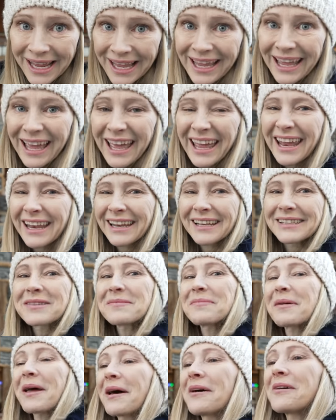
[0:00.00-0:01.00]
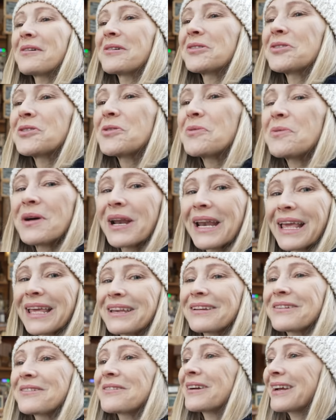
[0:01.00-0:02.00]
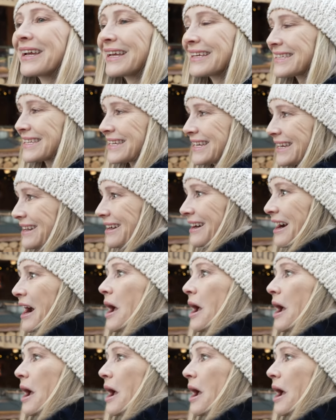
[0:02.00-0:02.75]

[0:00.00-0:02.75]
and it's about twenty degrees here.